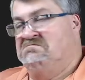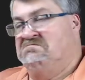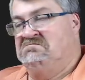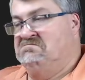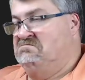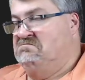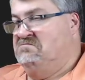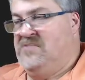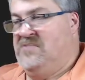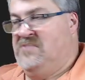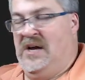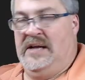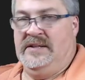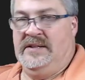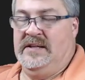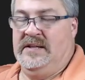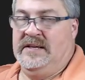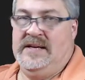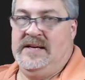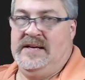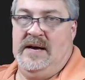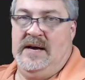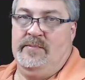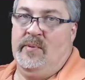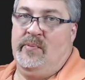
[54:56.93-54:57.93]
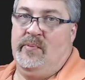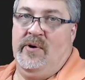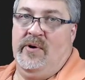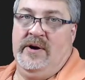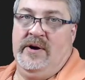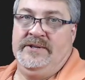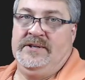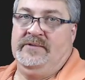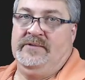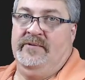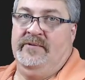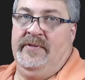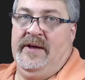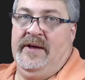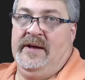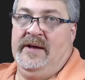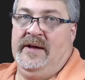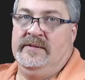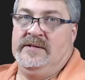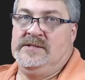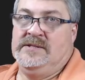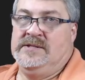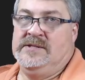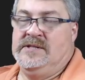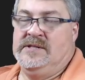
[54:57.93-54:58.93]
not the type of project for that.
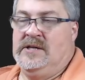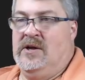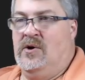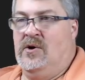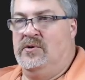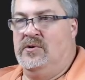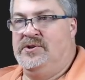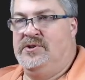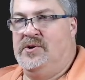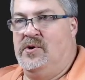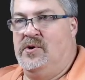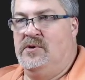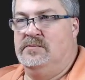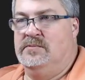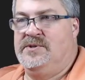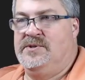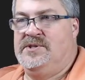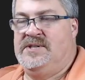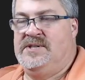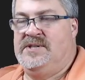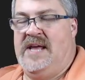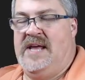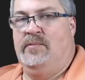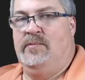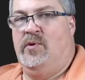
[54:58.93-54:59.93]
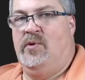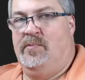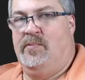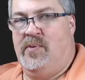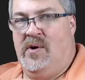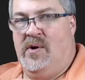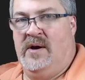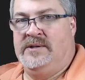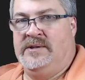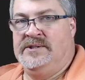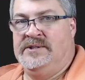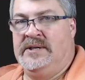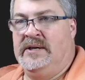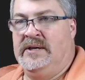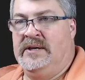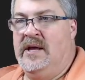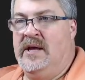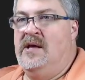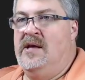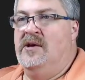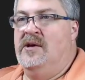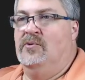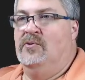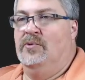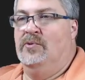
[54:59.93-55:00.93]
This is a long-term, stable project
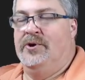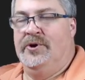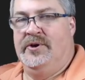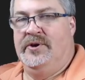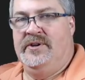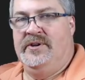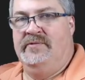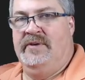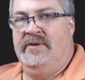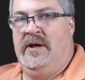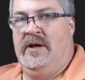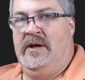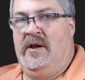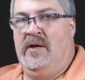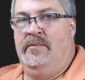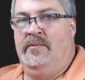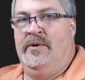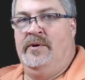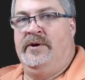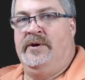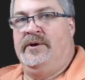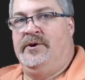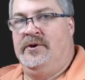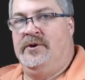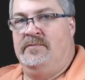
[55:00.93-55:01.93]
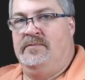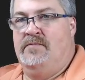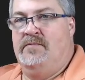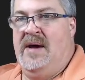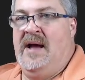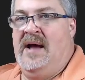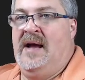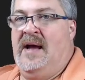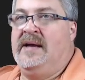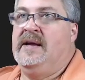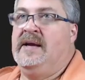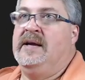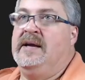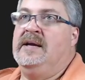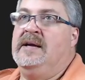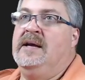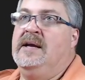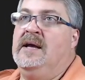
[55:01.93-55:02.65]
with good development, good backing,